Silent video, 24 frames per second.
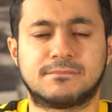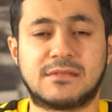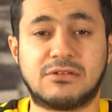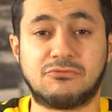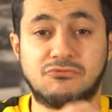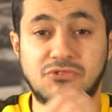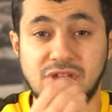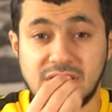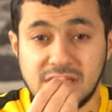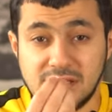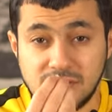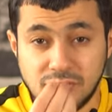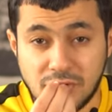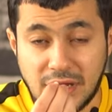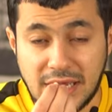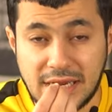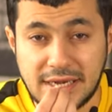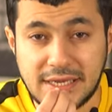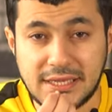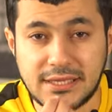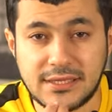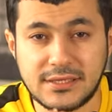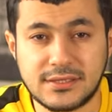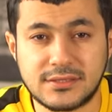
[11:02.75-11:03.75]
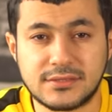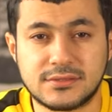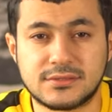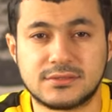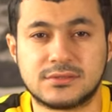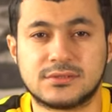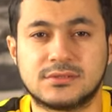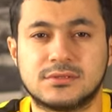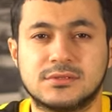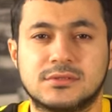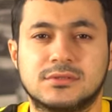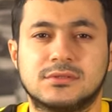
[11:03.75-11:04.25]
the real writing,
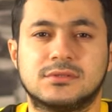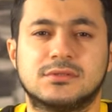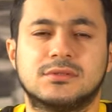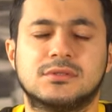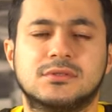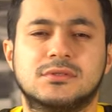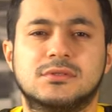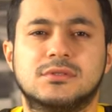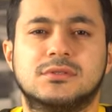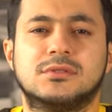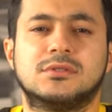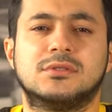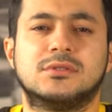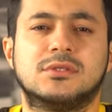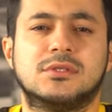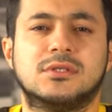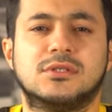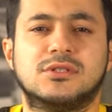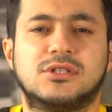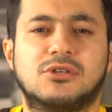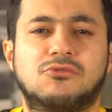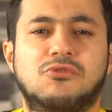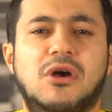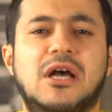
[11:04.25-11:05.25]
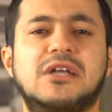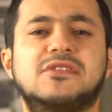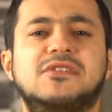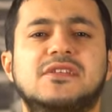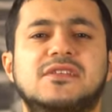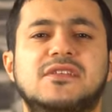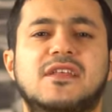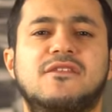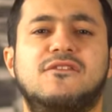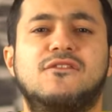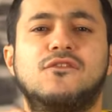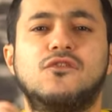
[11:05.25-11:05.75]
the
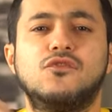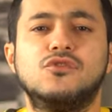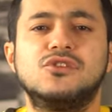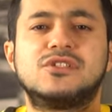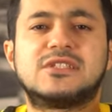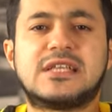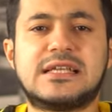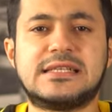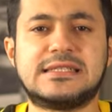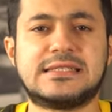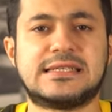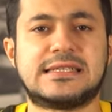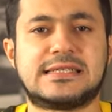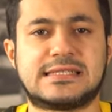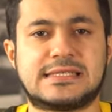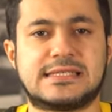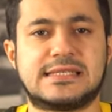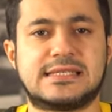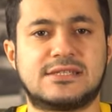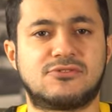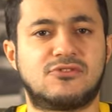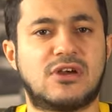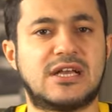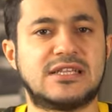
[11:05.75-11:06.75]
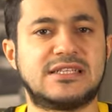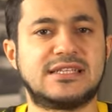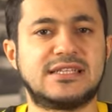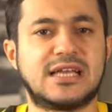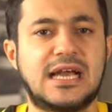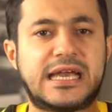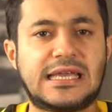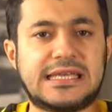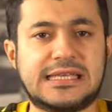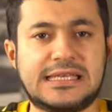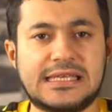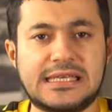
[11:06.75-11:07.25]
writing the full sentences,
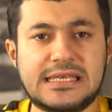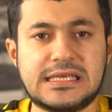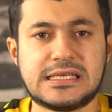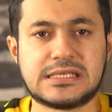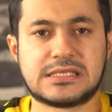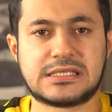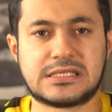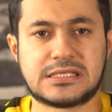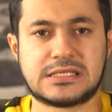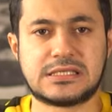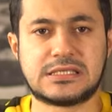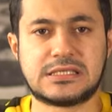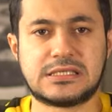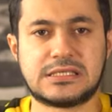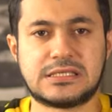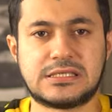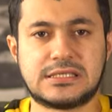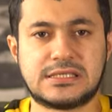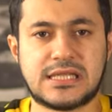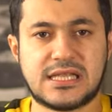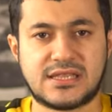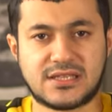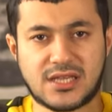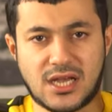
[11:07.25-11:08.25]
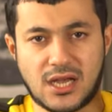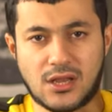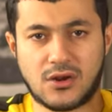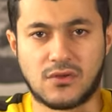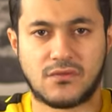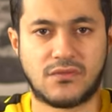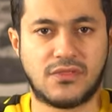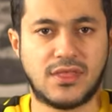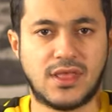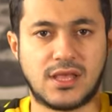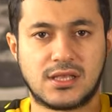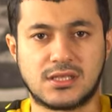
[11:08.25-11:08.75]
writing ideas, that kind
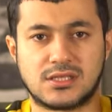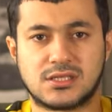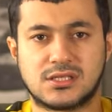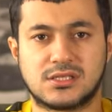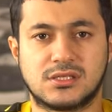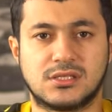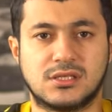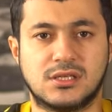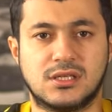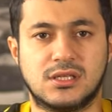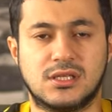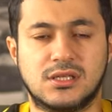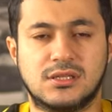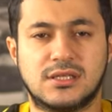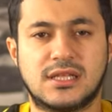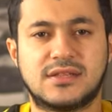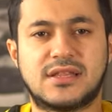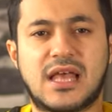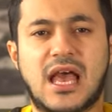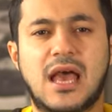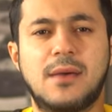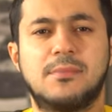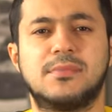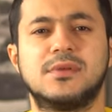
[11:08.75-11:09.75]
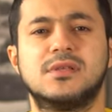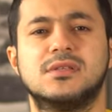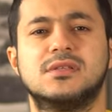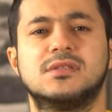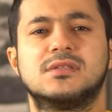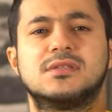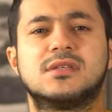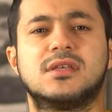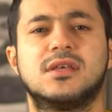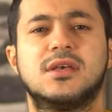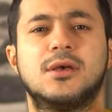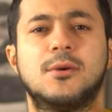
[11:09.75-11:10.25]
of things, that
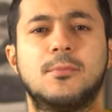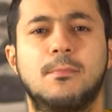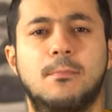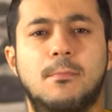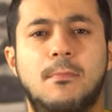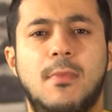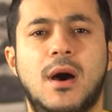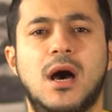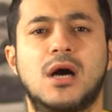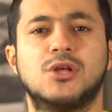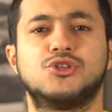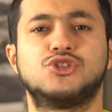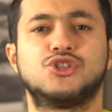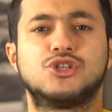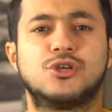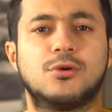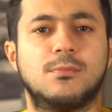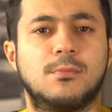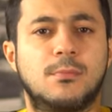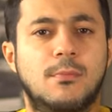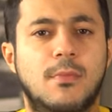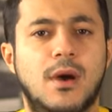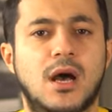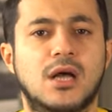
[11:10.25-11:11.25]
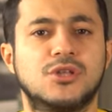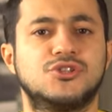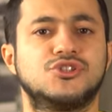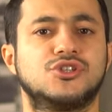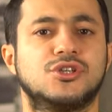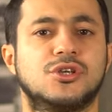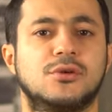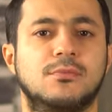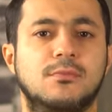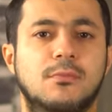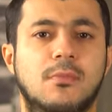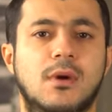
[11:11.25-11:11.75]
happens much,
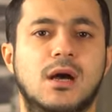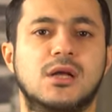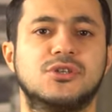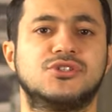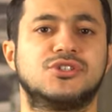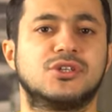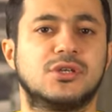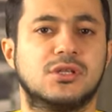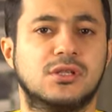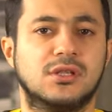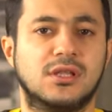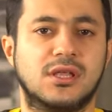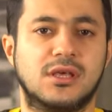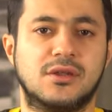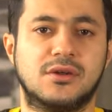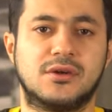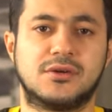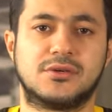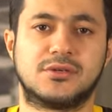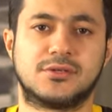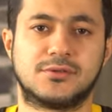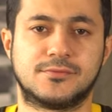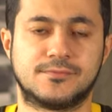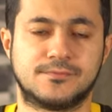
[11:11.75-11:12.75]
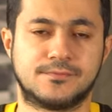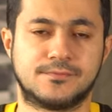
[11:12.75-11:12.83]
much, much later.